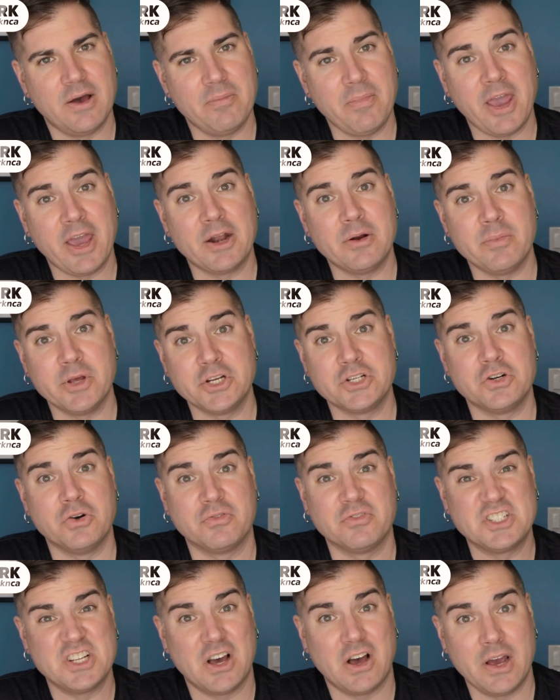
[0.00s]
animation
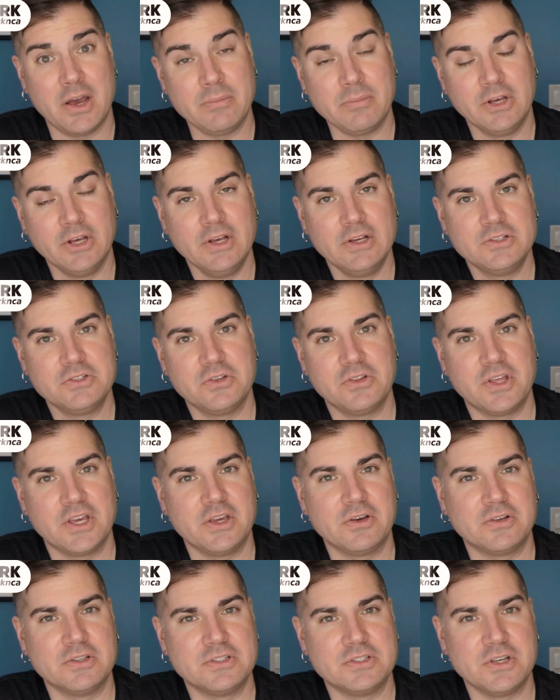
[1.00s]
over time, so that
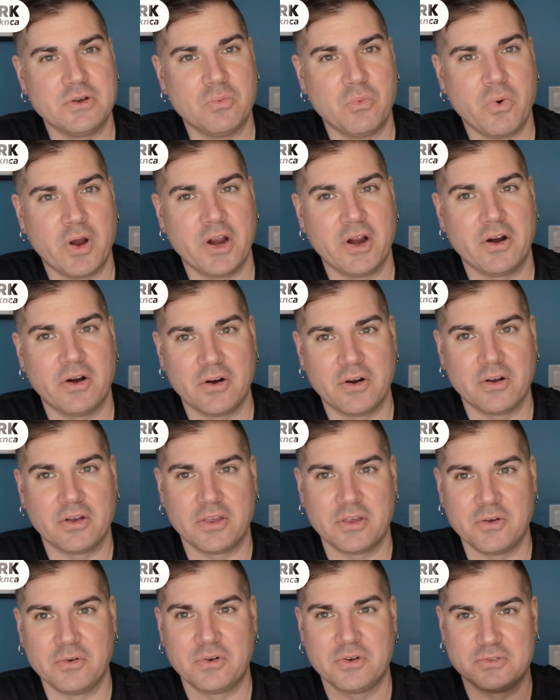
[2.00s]
you can see where
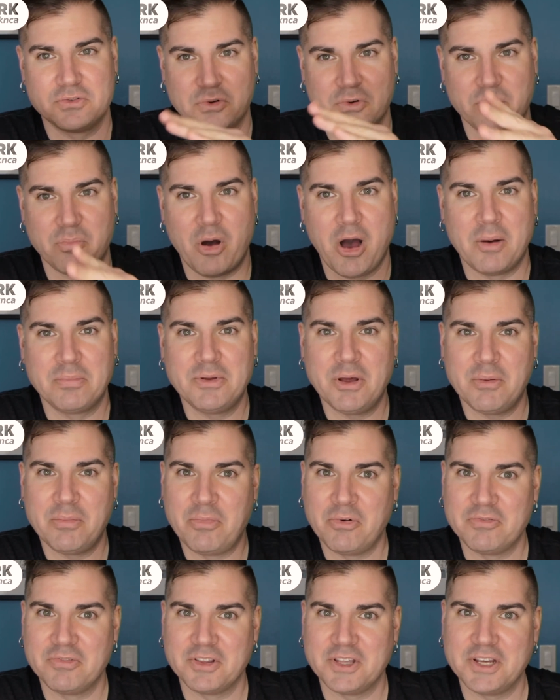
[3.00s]
you sort of popped up
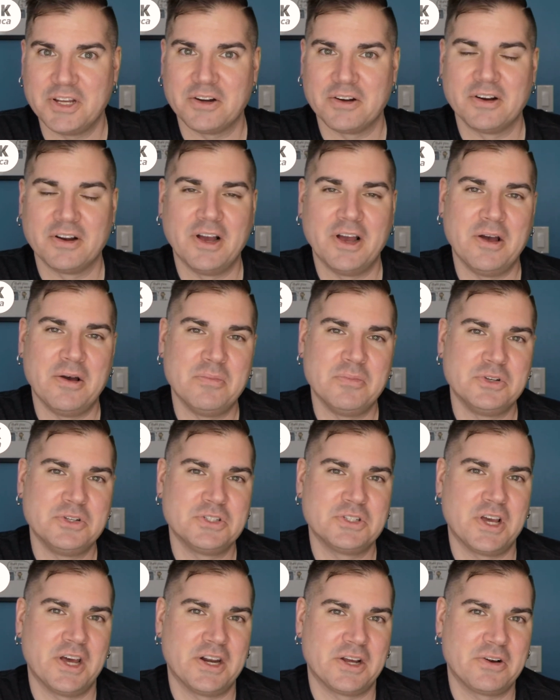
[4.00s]
over the year, which is
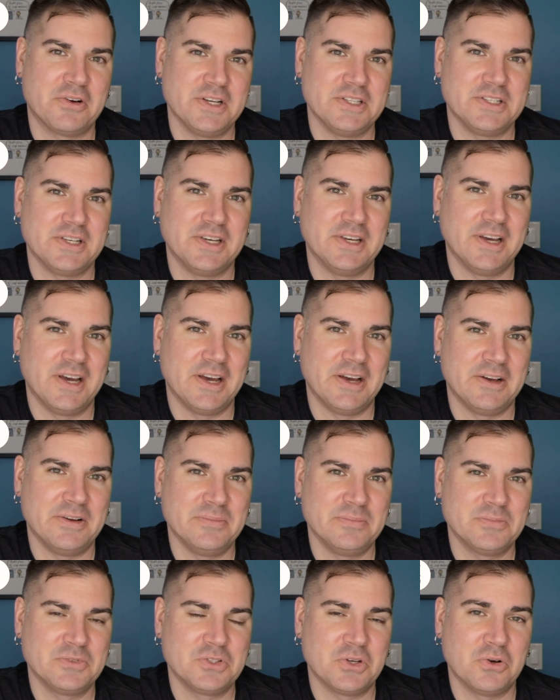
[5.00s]
kind of crazy.
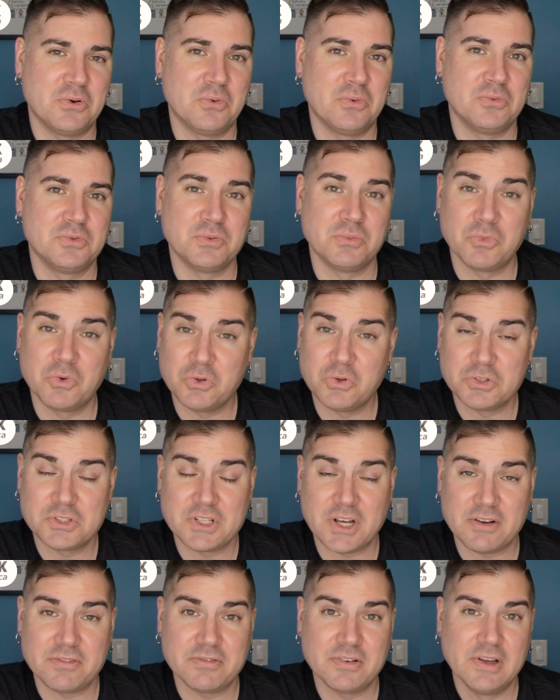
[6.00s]
So some cool
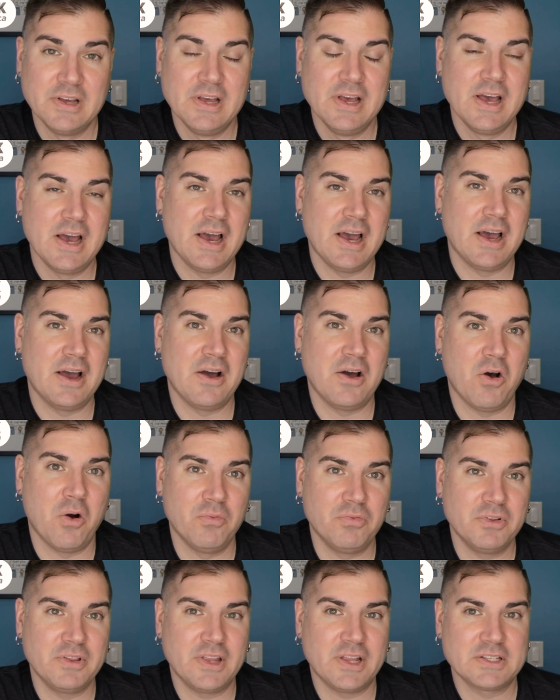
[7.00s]
stuff.
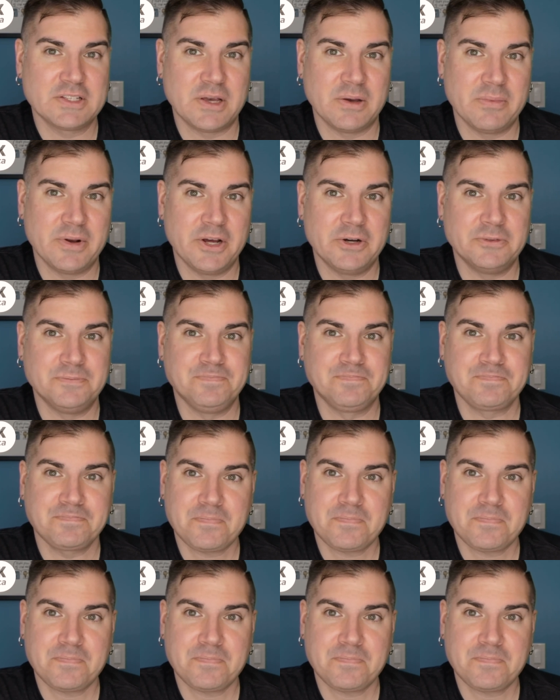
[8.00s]
Hopefully that's coming out.